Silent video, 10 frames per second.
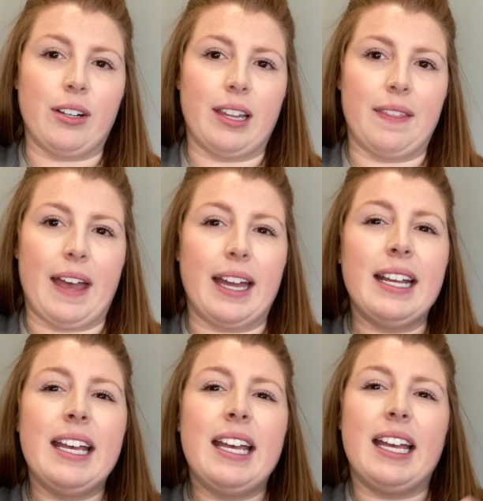than that,
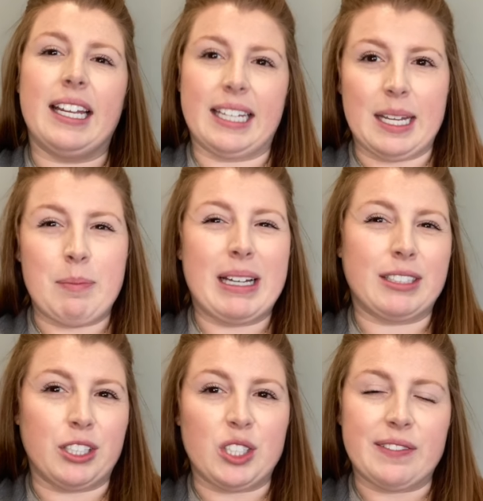it can impact
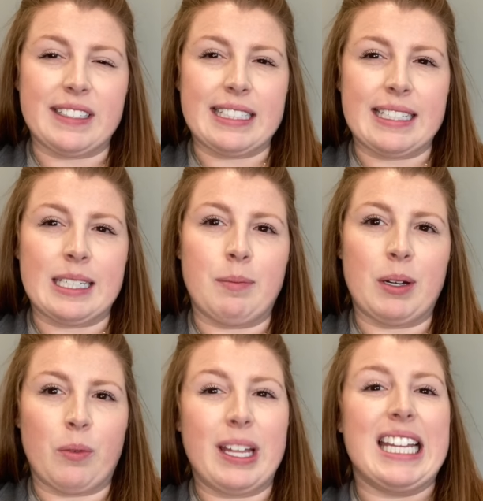our nervous system in
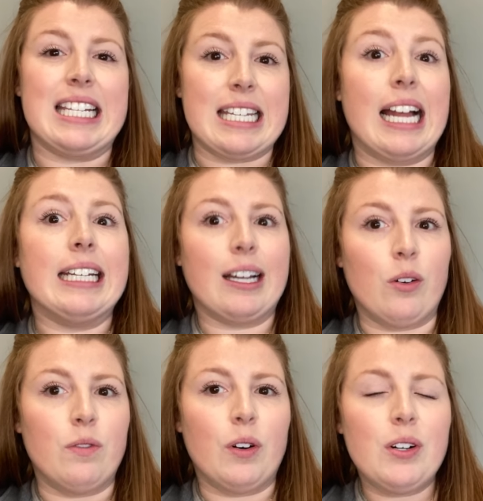a way that's not
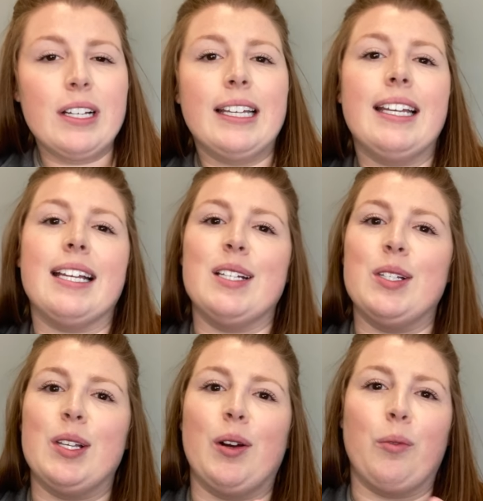helpful. And
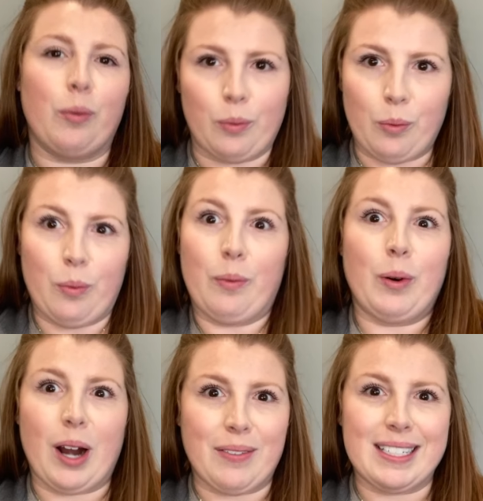so
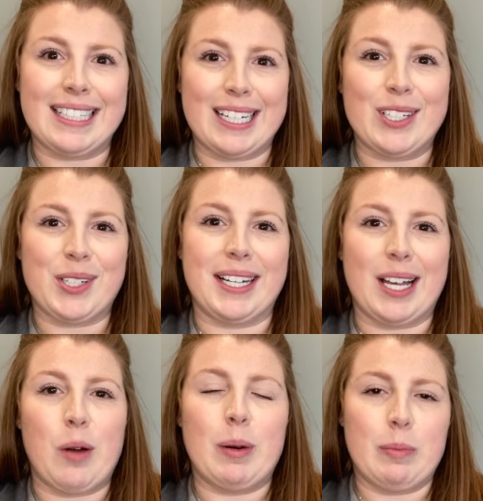we're obviously here trying to
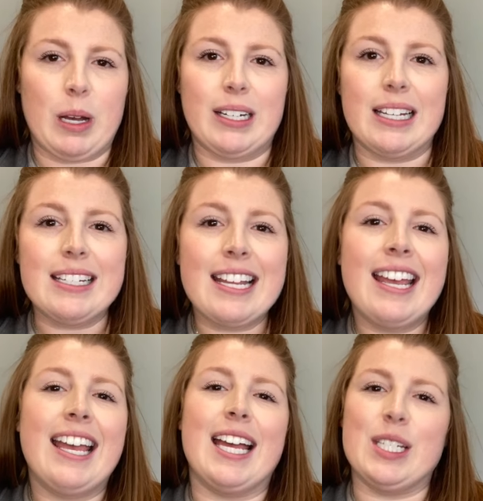help our bodies.
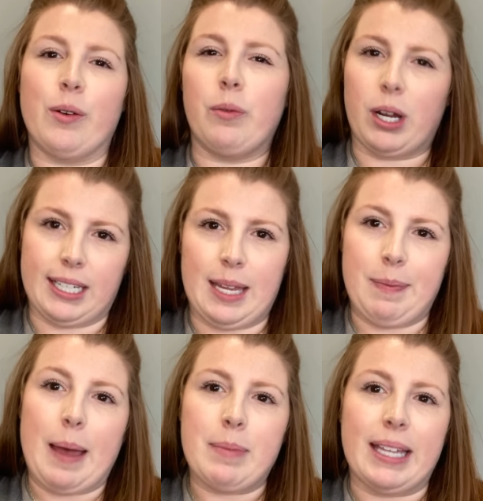And so we want to keep
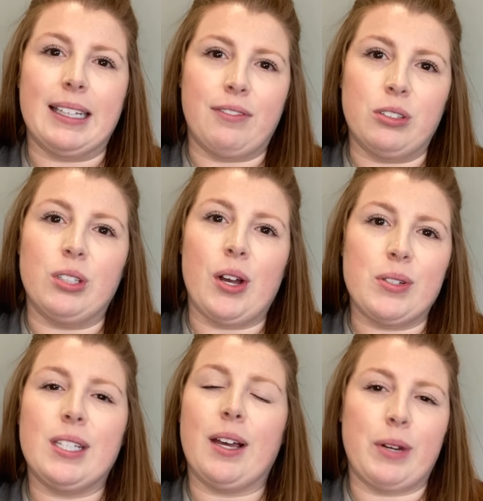that pain level low
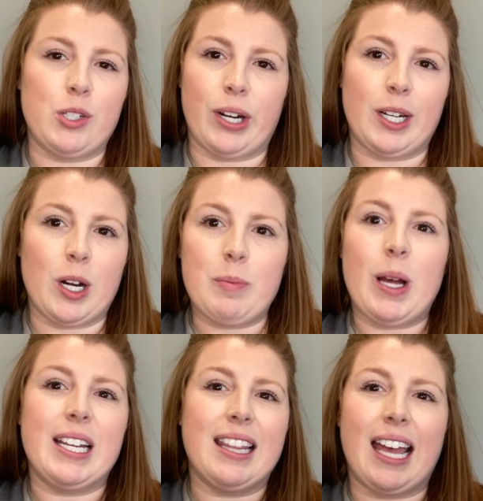so that we train our
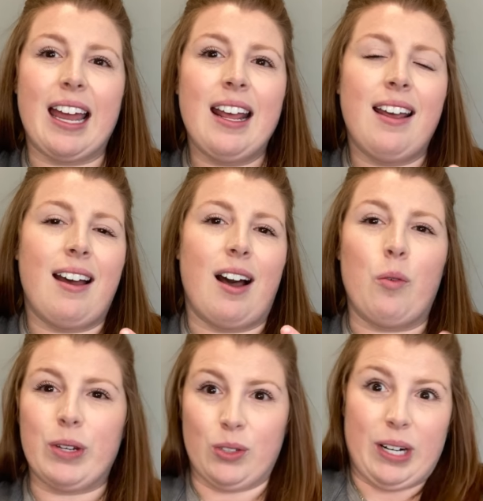body that
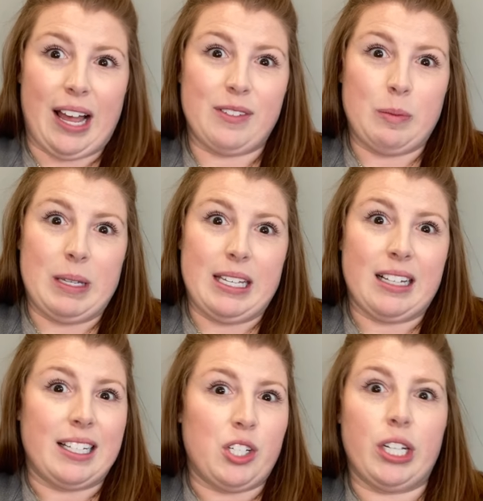we don't have to be
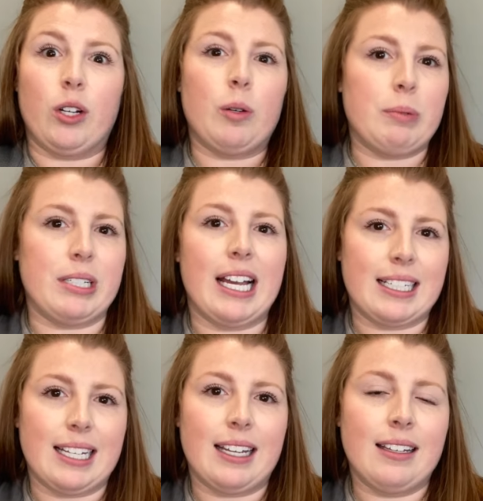clenching or
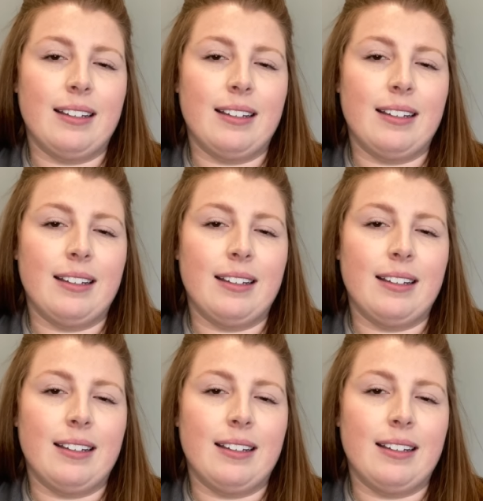protecting